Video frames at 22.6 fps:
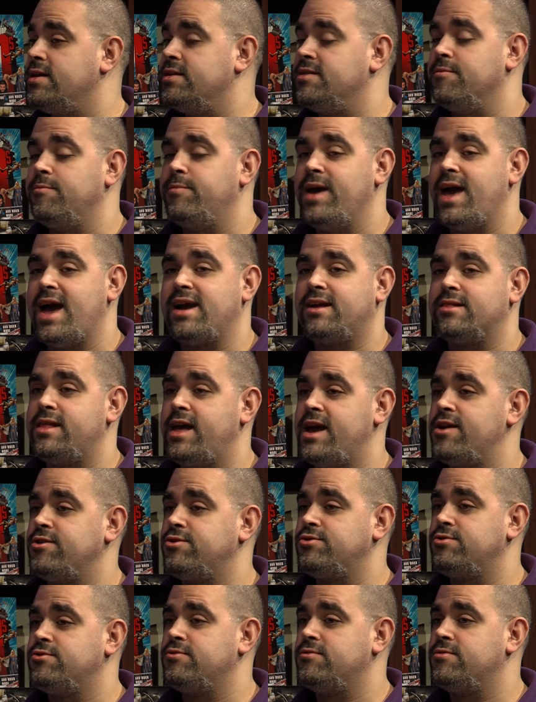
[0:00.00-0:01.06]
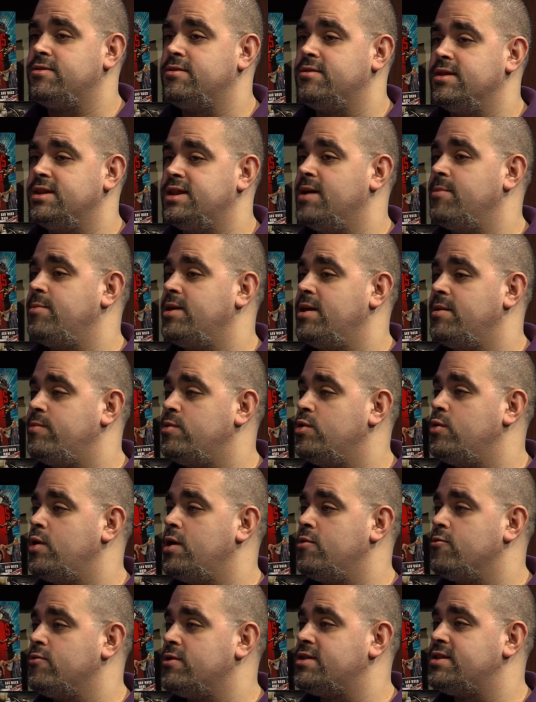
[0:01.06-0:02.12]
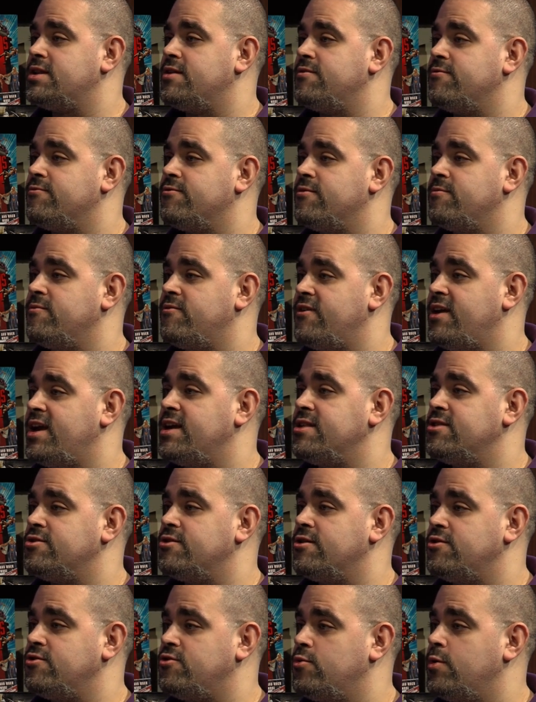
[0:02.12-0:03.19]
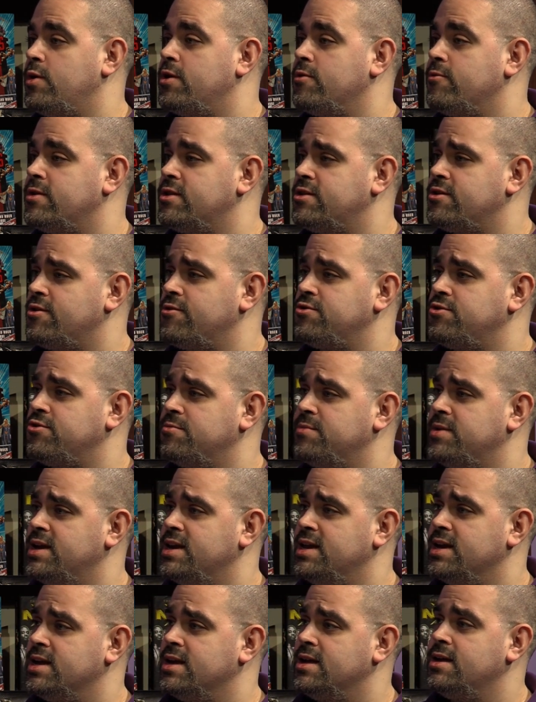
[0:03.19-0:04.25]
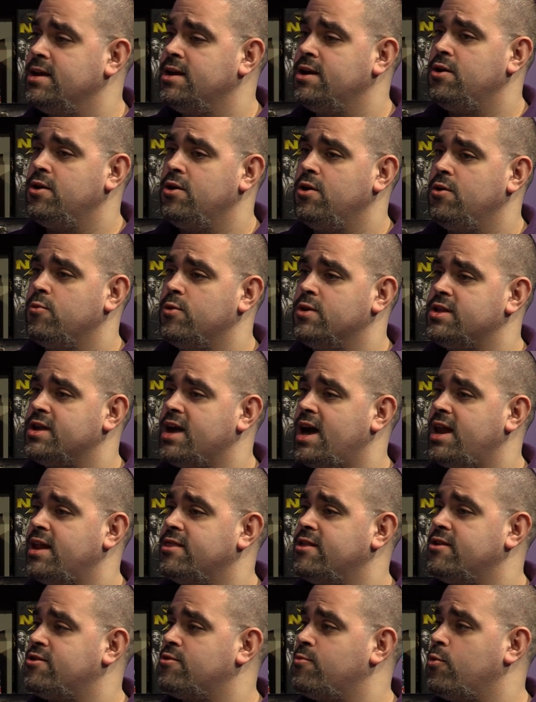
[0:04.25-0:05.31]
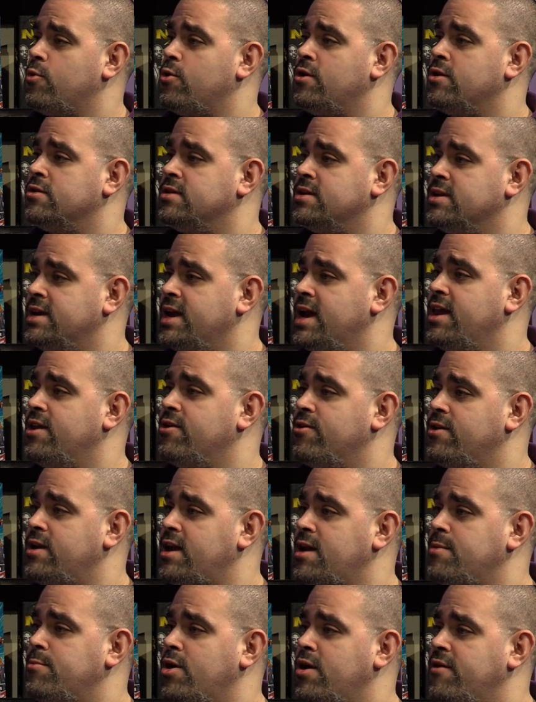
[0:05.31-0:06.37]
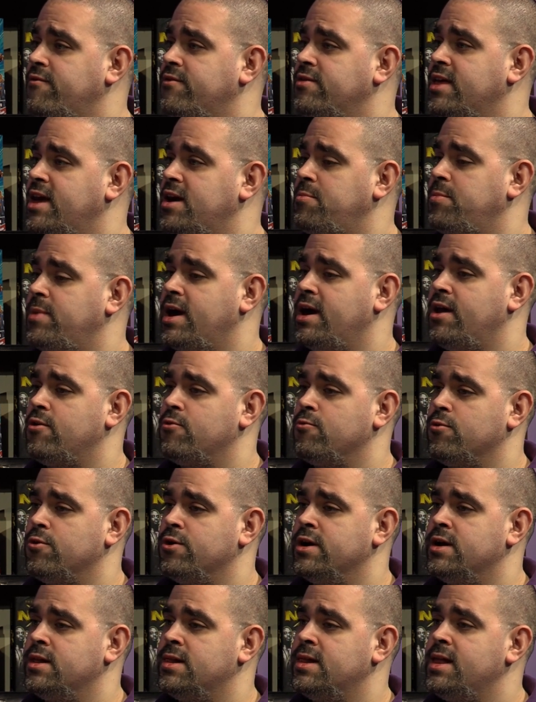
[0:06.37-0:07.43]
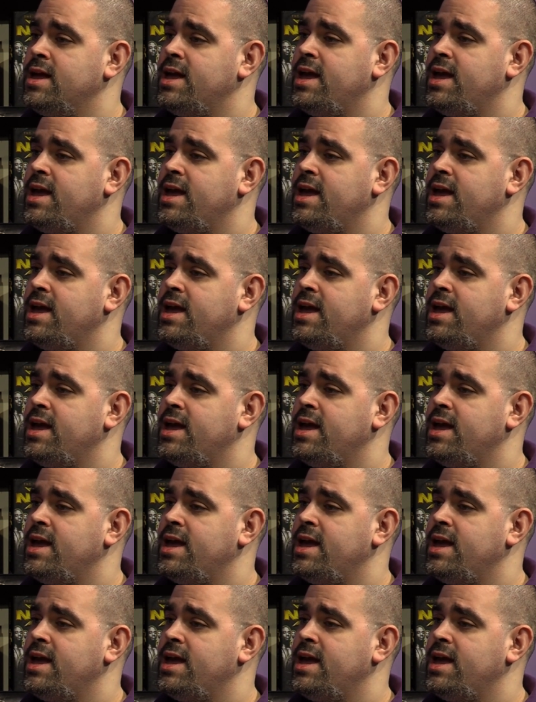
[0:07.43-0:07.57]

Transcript: The backlash the WWE received from fans on Twitter and social media was out of this world to get her name off of that battle royal.